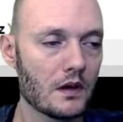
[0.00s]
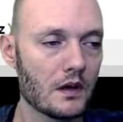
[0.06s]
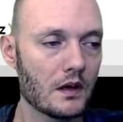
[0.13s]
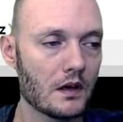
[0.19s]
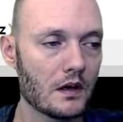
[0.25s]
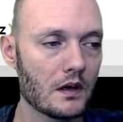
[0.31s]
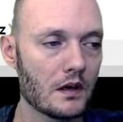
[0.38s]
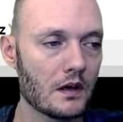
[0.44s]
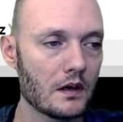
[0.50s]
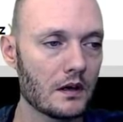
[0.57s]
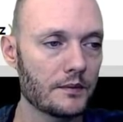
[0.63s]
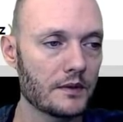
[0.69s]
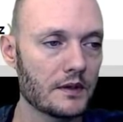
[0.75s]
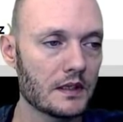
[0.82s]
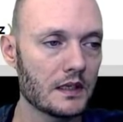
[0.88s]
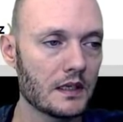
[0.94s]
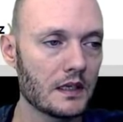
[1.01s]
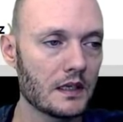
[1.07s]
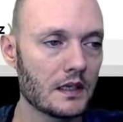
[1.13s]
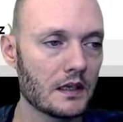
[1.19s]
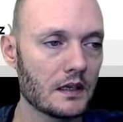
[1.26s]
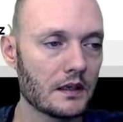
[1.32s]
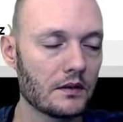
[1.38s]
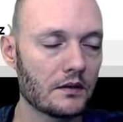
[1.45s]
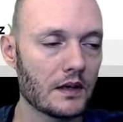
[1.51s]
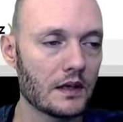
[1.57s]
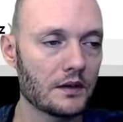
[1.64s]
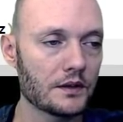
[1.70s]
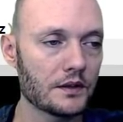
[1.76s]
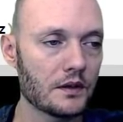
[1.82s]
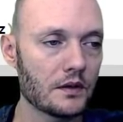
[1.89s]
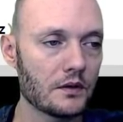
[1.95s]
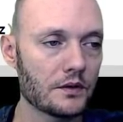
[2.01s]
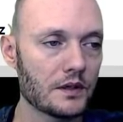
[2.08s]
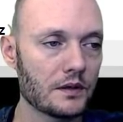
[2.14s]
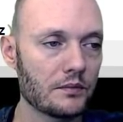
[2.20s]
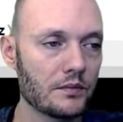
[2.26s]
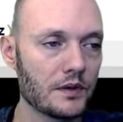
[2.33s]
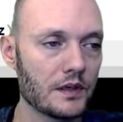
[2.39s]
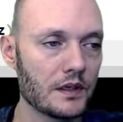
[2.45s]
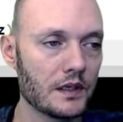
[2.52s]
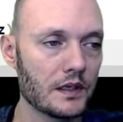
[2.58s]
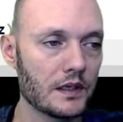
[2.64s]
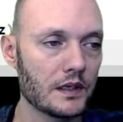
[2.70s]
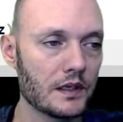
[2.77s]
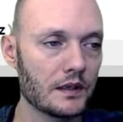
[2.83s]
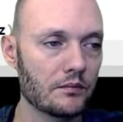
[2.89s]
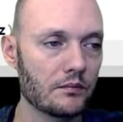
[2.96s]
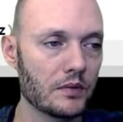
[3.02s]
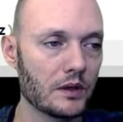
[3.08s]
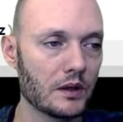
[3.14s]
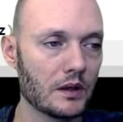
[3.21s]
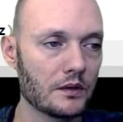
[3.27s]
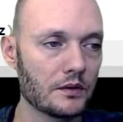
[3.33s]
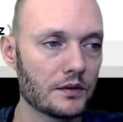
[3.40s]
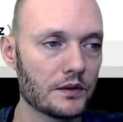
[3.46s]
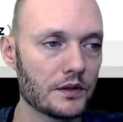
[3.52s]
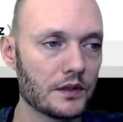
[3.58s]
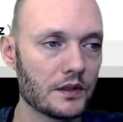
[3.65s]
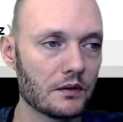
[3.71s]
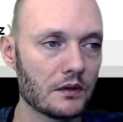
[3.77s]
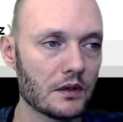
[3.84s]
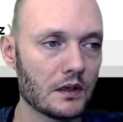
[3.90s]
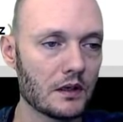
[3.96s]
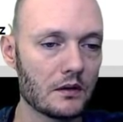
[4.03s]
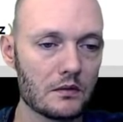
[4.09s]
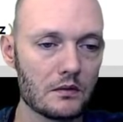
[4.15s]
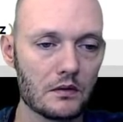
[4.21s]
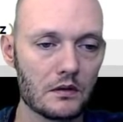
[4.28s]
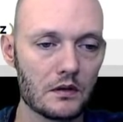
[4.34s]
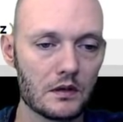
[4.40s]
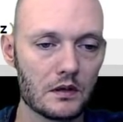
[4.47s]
let me see here, the ground is going to be below 0.